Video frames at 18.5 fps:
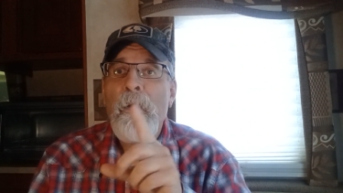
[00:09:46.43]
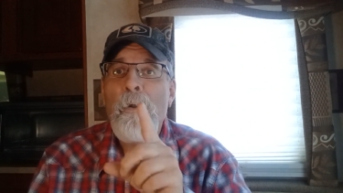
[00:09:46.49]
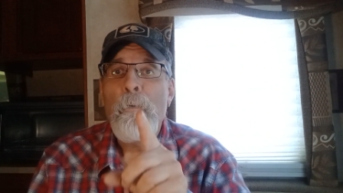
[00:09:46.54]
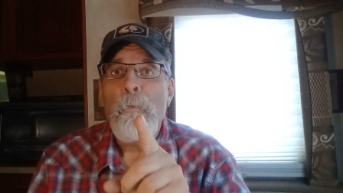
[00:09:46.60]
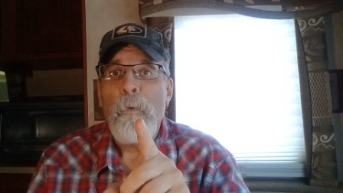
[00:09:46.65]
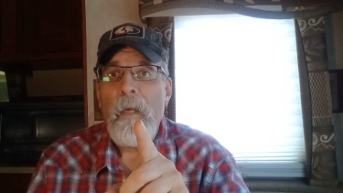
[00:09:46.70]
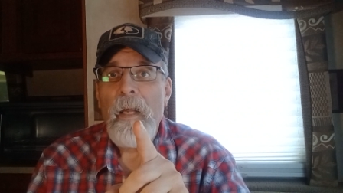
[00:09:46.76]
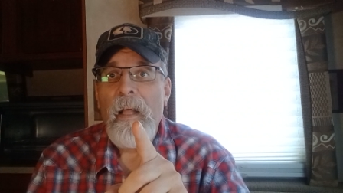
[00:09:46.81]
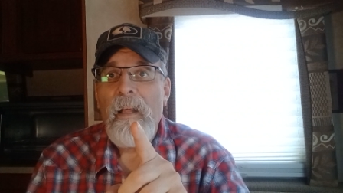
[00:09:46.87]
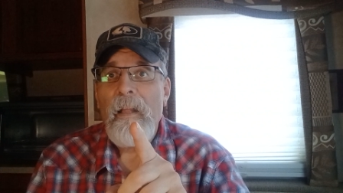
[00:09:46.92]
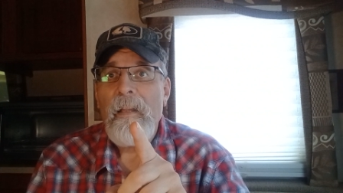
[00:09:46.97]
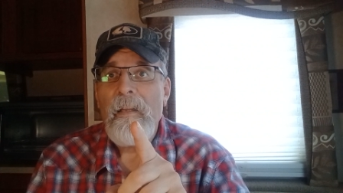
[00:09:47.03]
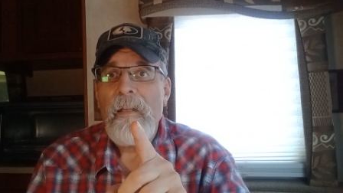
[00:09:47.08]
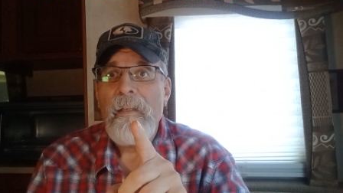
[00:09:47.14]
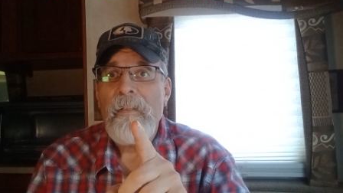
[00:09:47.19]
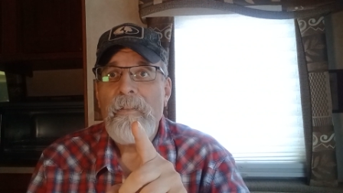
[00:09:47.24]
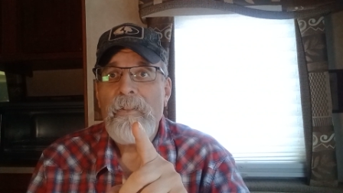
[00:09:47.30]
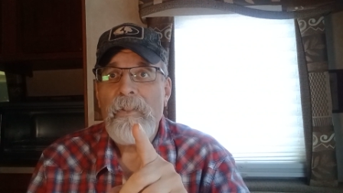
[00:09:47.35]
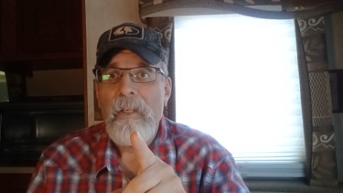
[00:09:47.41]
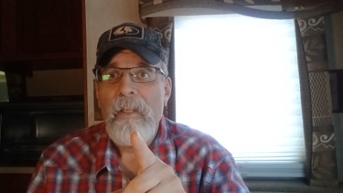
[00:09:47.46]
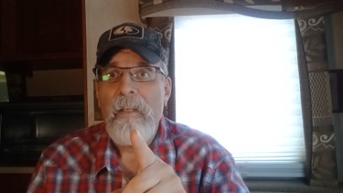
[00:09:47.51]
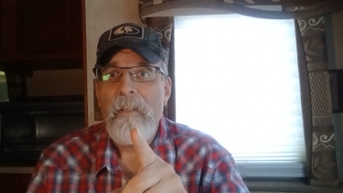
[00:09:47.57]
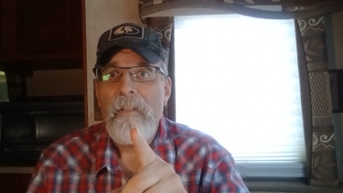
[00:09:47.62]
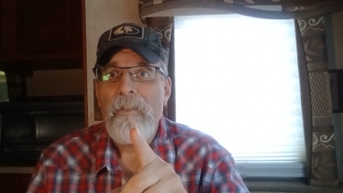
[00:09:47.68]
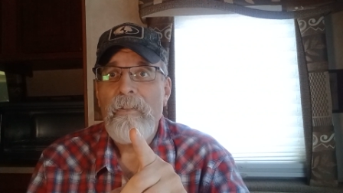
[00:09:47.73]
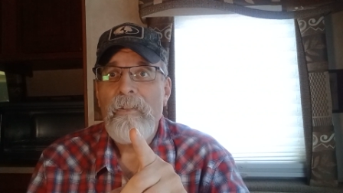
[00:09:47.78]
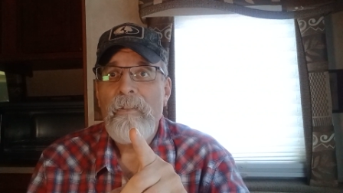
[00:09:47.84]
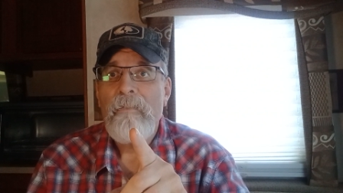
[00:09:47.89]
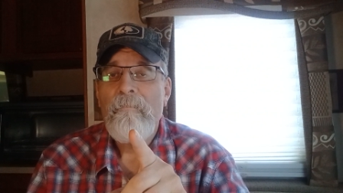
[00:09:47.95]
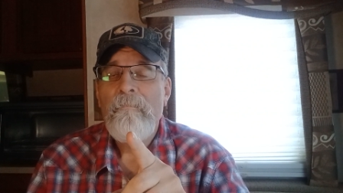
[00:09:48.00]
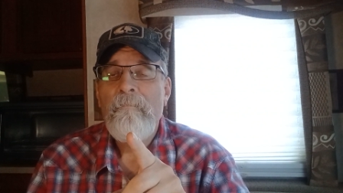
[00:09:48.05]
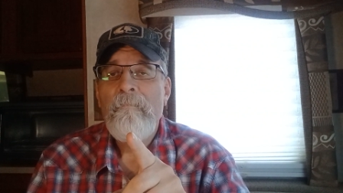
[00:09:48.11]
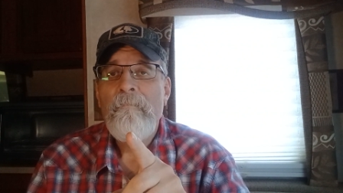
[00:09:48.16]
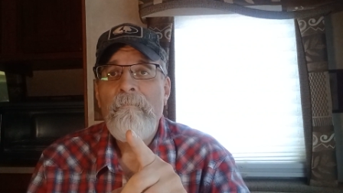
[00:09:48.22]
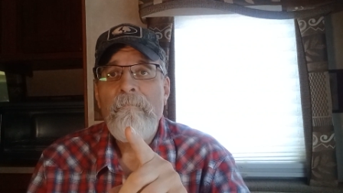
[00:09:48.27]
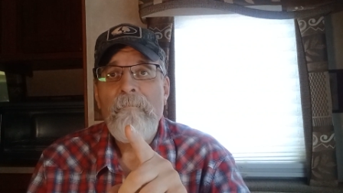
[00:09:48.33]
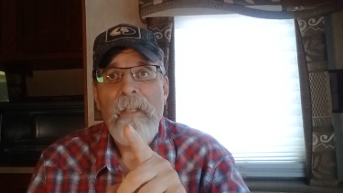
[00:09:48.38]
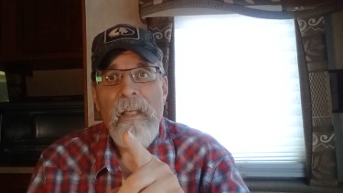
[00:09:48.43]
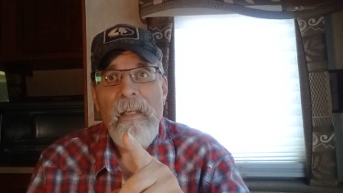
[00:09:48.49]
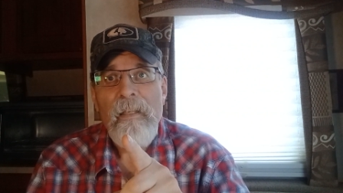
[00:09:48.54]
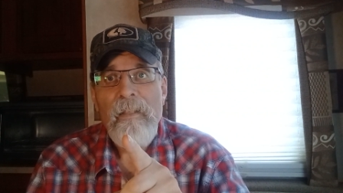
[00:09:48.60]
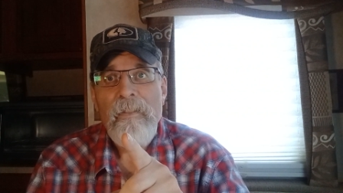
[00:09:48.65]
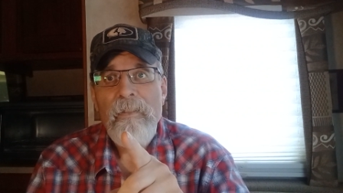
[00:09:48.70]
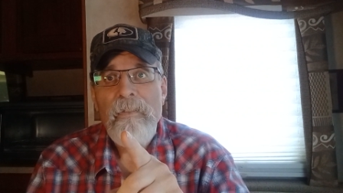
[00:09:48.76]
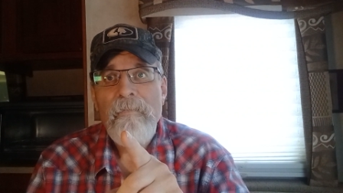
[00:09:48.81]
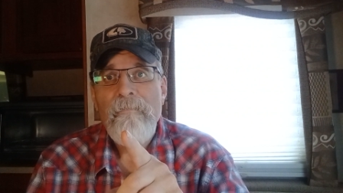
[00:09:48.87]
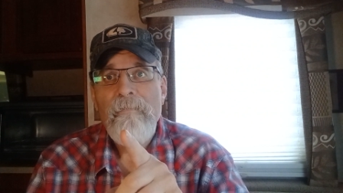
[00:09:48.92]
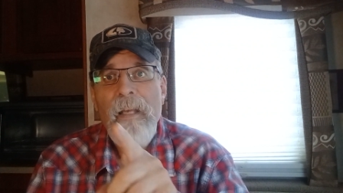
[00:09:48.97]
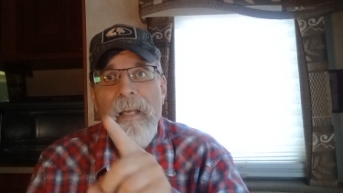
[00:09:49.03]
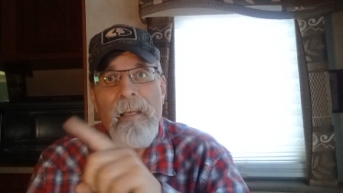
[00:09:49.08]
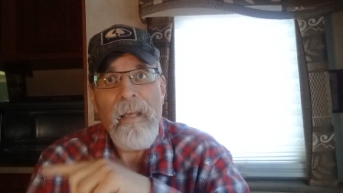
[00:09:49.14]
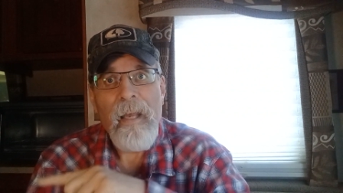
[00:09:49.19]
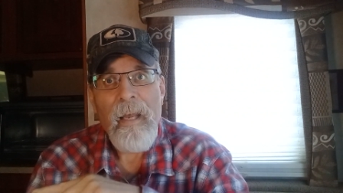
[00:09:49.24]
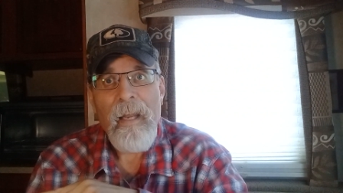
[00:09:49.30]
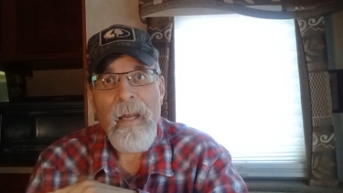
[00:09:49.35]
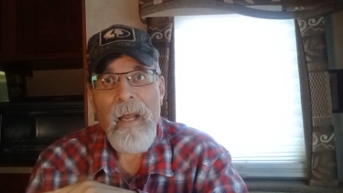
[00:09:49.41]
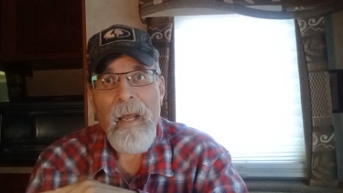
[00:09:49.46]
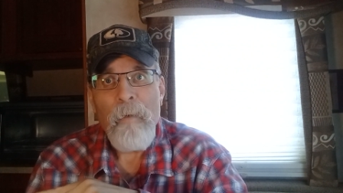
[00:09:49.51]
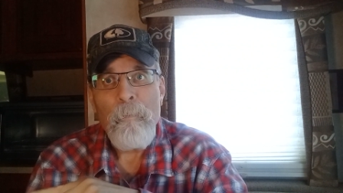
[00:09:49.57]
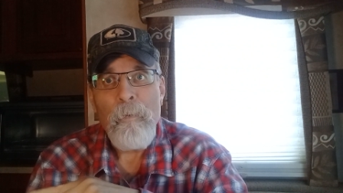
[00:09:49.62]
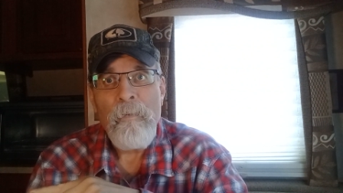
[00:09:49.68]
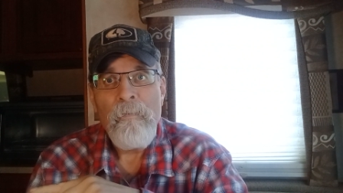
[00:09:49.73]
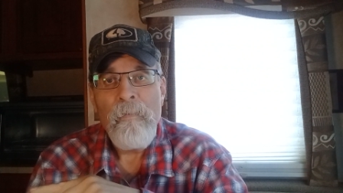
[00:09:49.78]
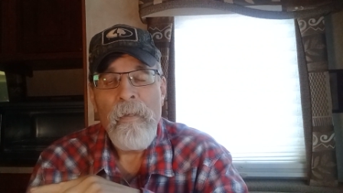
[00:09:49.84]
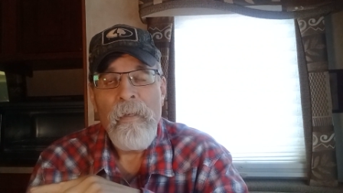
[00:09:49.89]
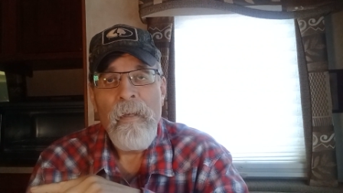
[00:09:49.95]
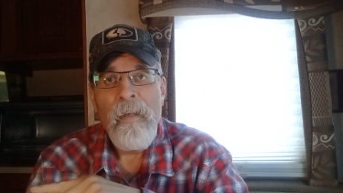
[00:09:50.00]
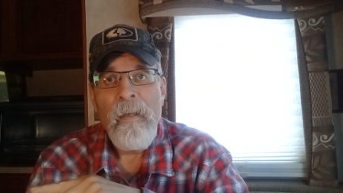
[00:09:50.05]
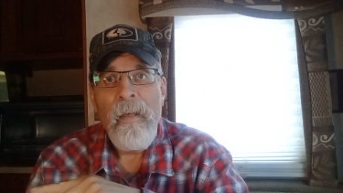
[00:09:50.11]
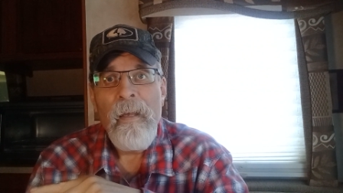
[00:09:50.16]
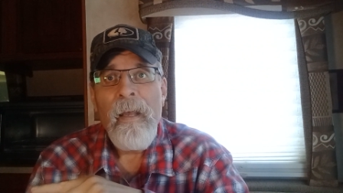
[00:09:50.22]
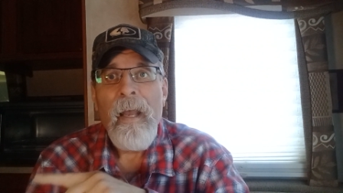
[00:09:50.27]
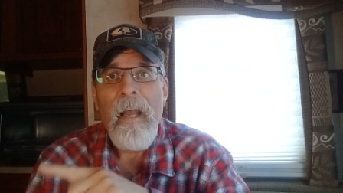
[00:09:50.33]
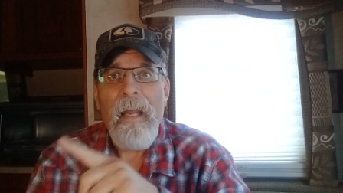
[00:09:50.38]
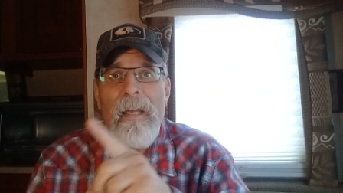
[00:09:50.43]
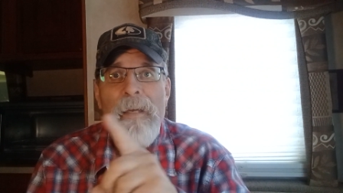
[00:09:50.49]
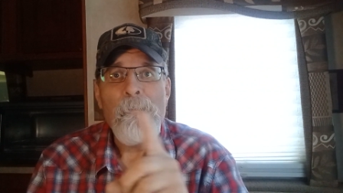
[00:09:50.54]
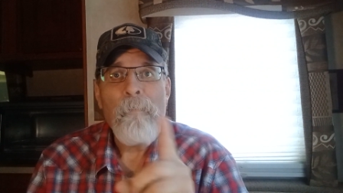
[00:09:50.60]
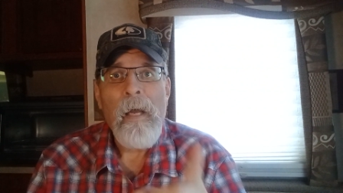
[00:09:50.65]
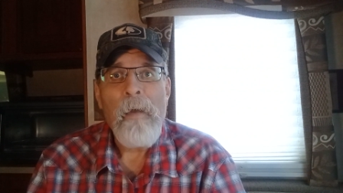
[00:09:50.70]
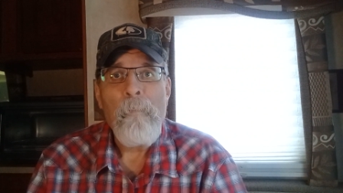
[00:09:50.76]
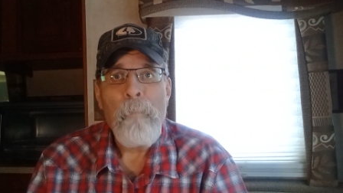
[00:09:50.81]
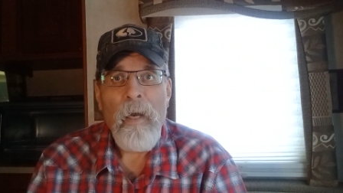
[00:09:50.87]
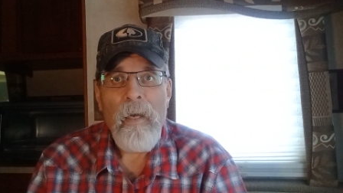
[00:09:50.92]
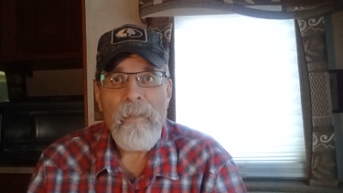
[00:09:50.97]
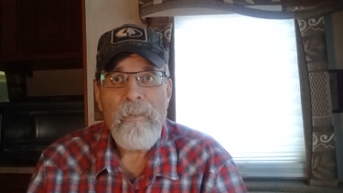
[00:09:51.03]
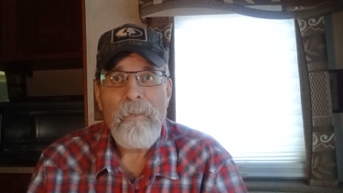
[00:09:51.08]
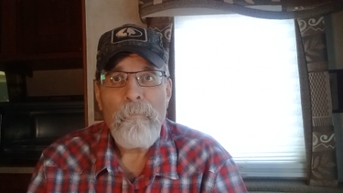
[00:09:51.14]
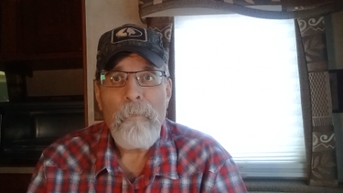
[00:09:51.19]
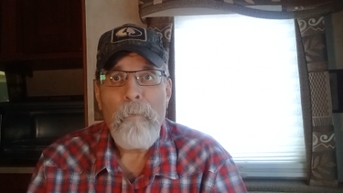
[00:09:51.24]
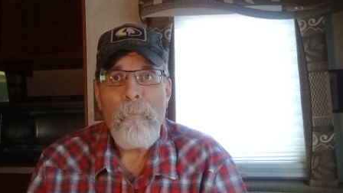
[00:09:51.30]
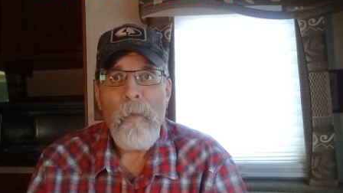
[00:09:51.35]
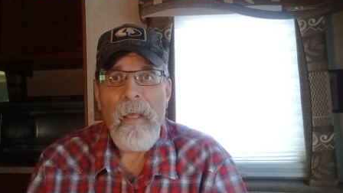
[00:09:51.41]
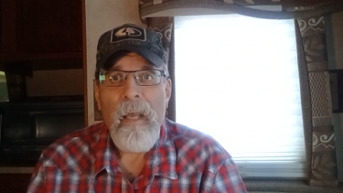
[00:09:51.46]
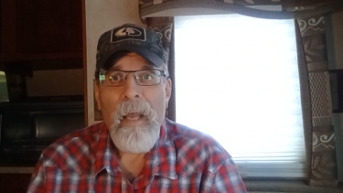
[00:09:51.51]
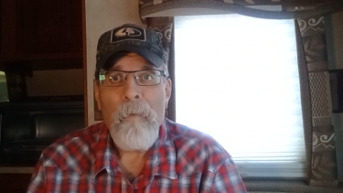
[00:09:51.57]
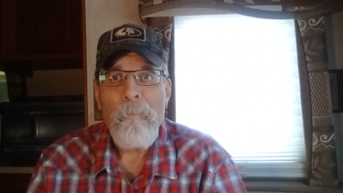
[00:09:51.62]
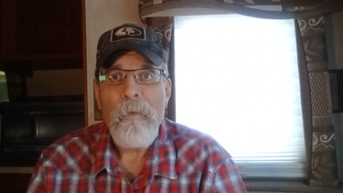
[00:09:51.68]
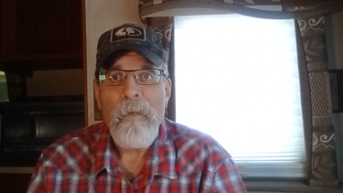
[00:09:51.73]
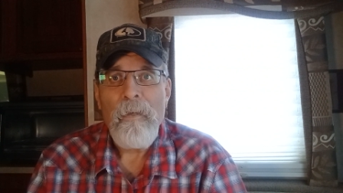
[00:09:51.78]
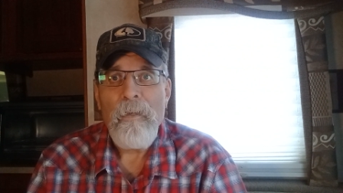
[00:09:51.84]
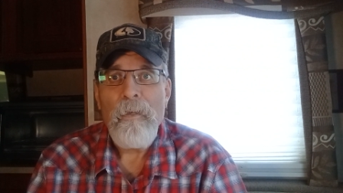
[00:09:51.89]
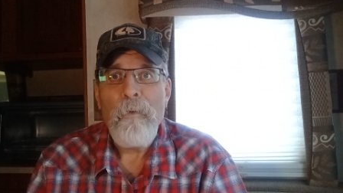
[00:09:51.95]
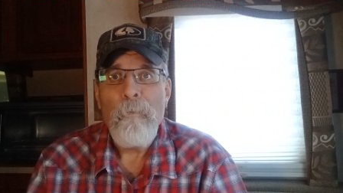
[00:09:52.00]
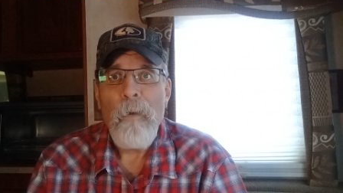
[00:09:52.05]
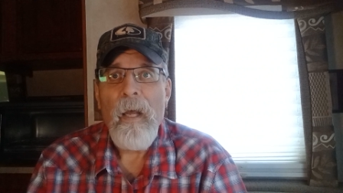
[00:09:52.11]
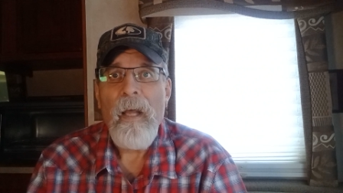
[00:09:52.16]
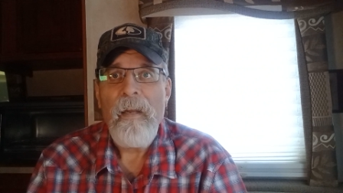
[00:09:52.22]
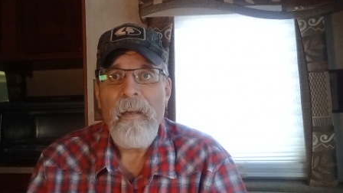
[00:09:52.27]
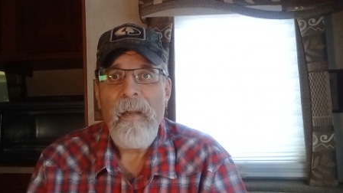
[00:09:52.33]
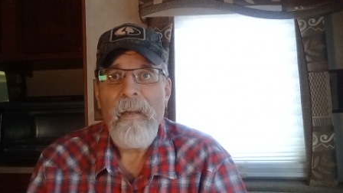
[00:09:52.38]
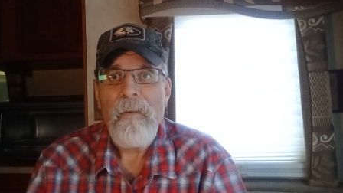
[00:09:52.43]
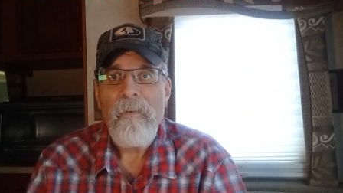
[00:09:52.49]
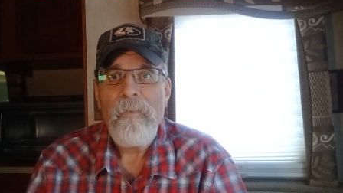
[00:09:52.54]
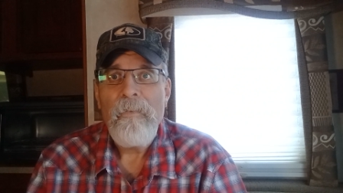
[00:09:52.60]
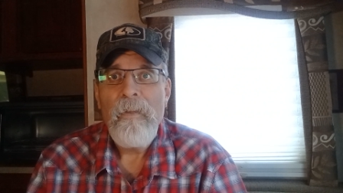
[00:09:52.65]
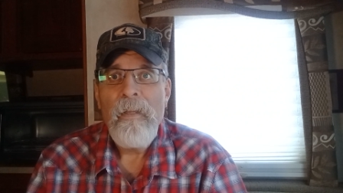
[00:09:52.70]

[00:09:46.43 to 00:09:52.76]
Reality says, yes, it can happen, and it might possibly be happening to you right now.